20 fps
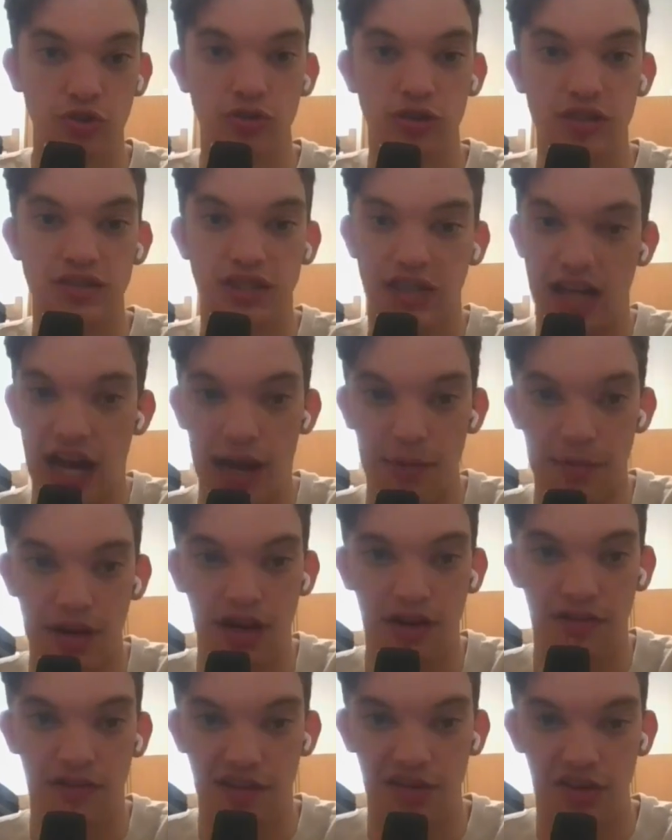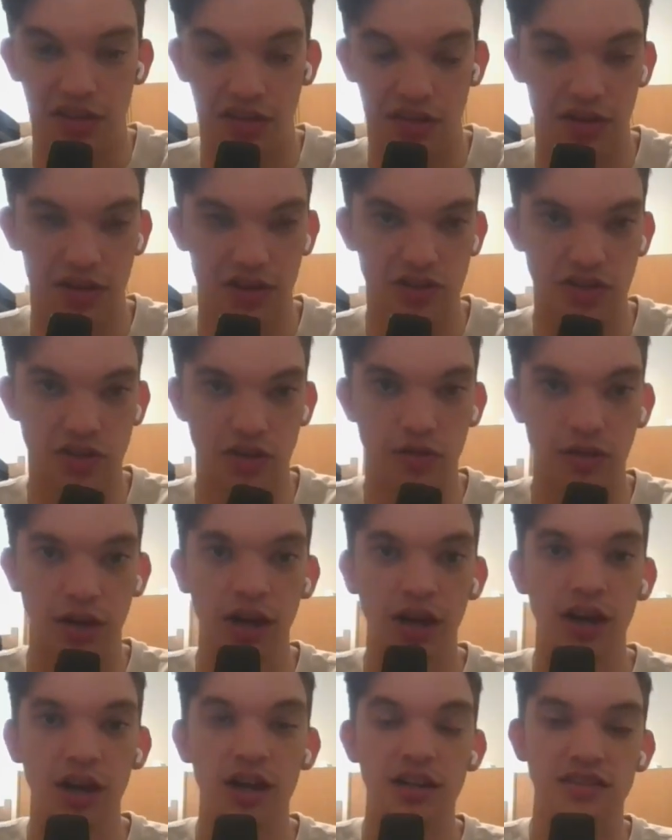to the timing of everything. So
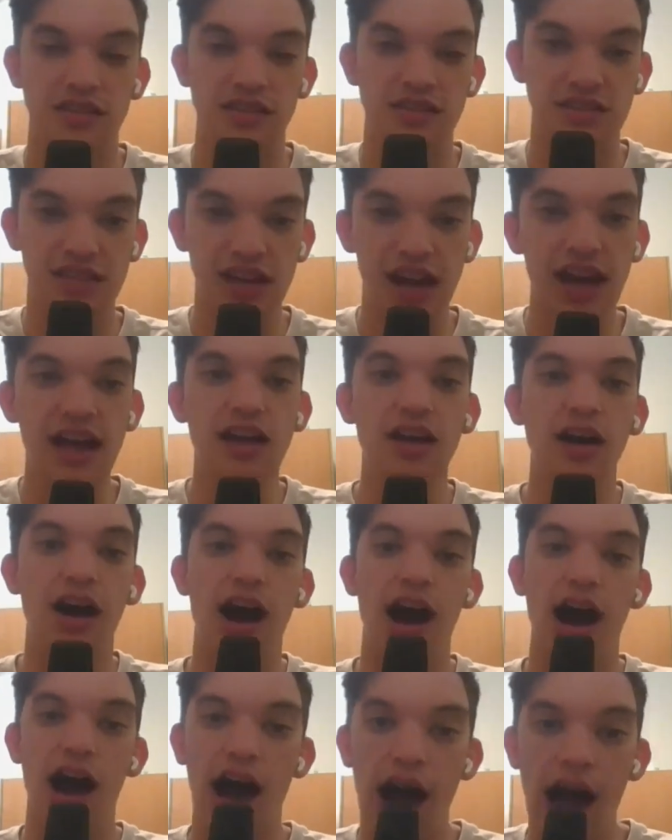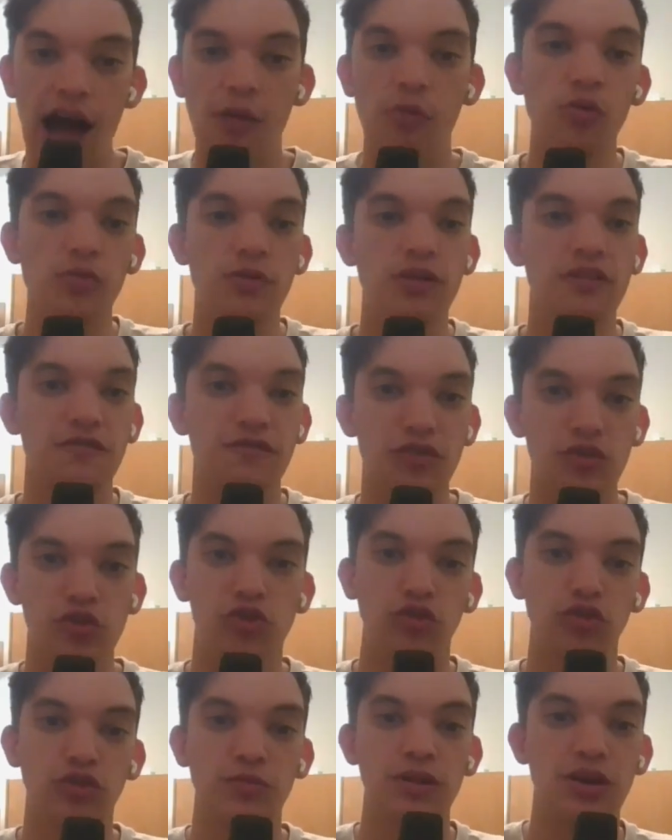today, I will be
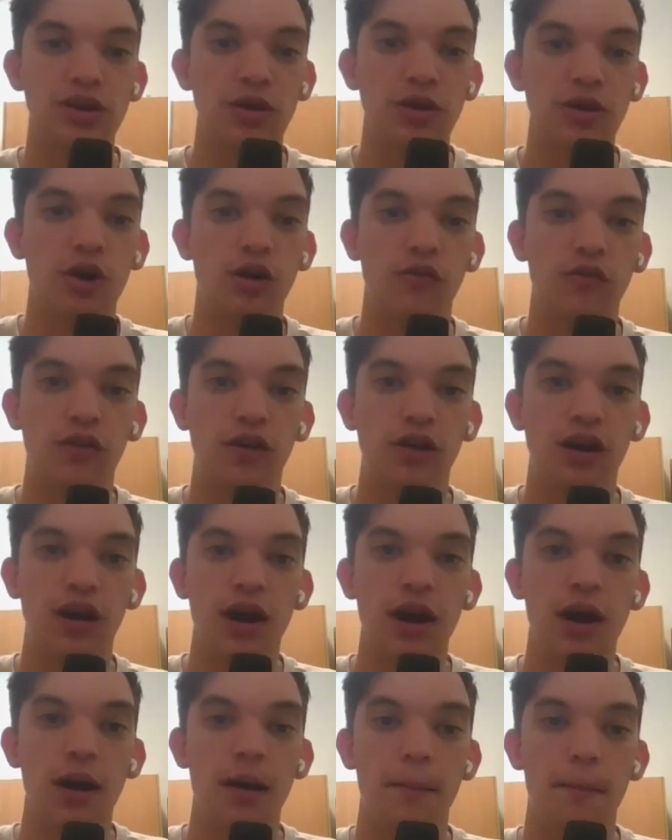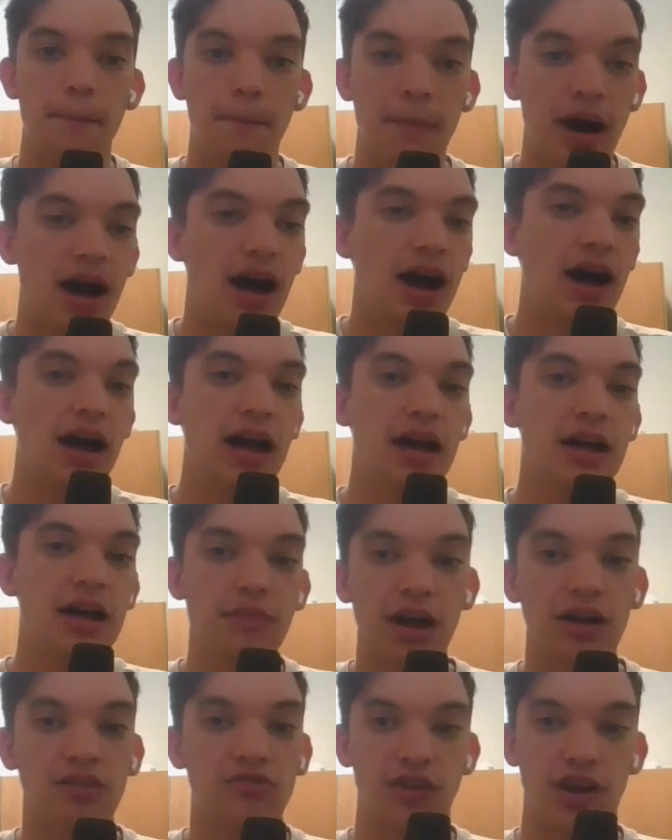officially be going over my
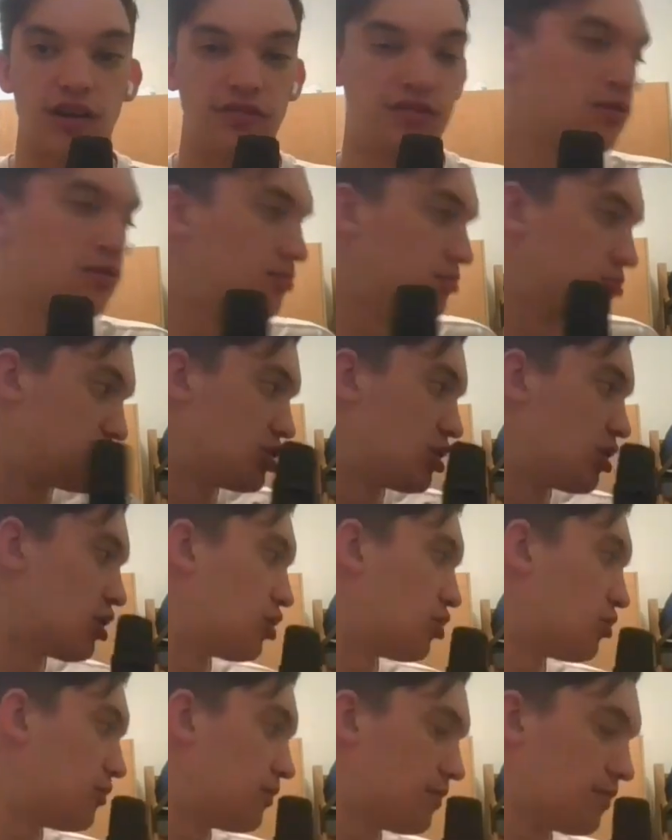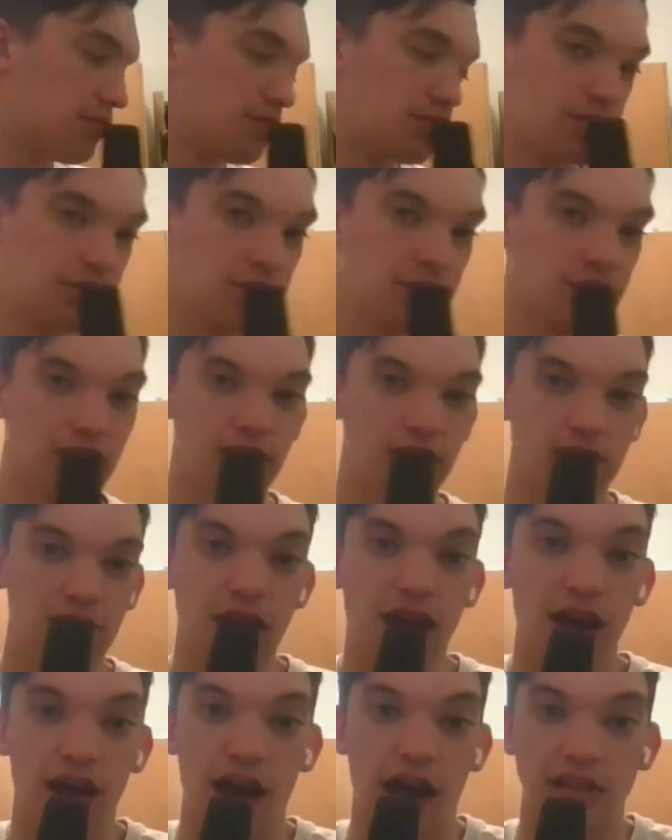mock draft. So
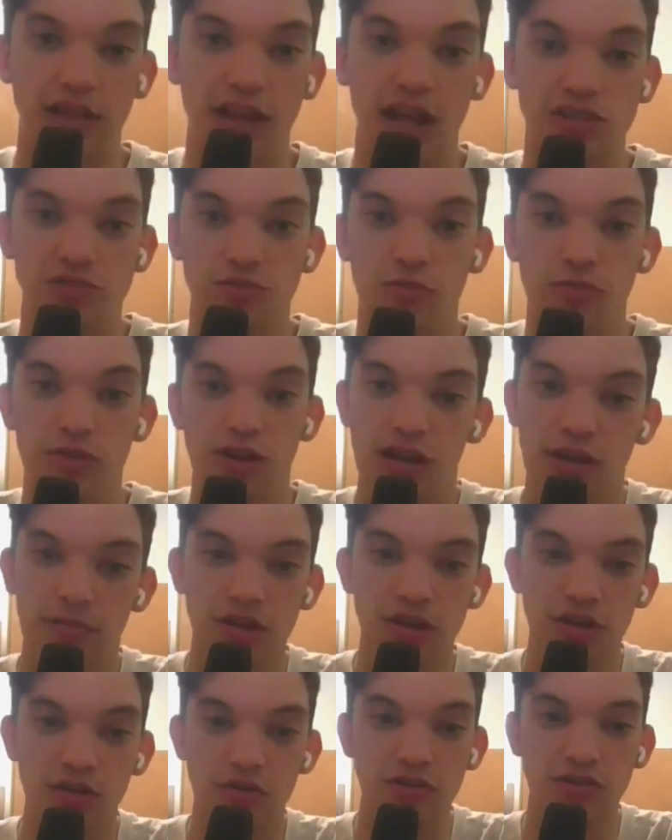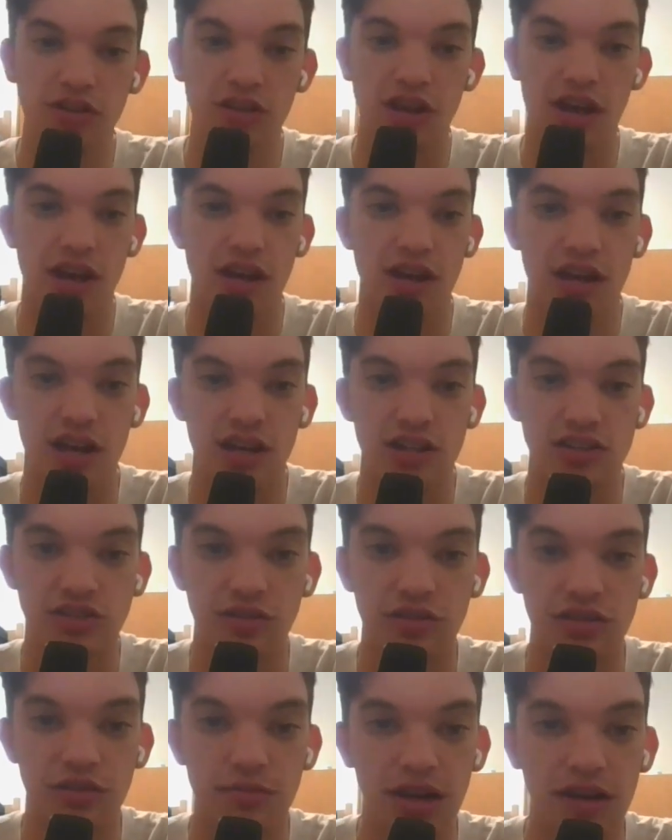yeah, that's what we're going to be doing today.
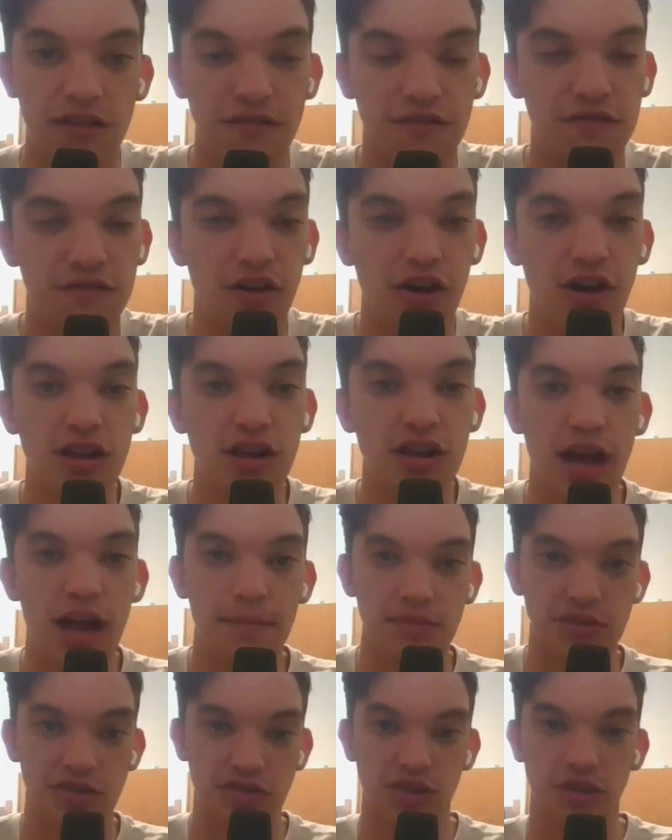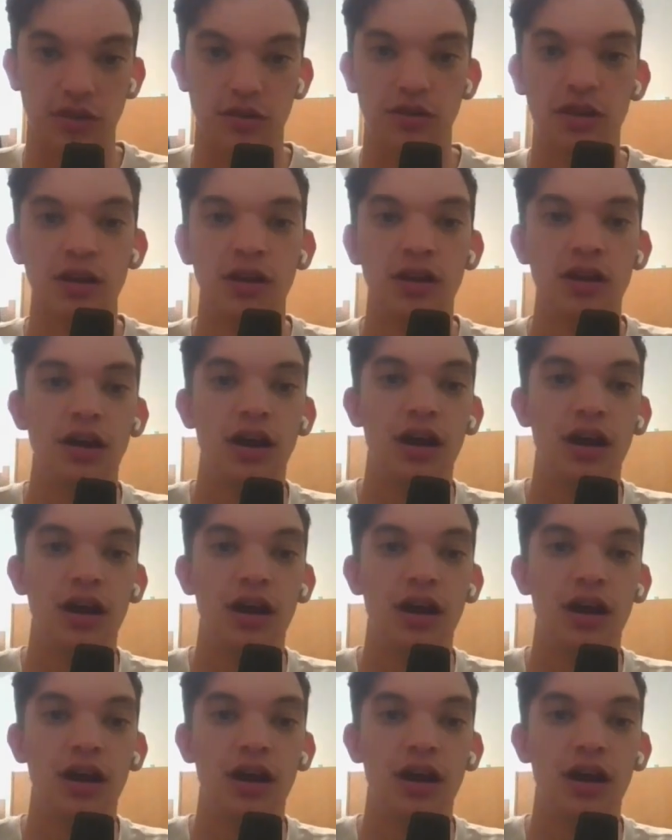It's going to be a fun episode.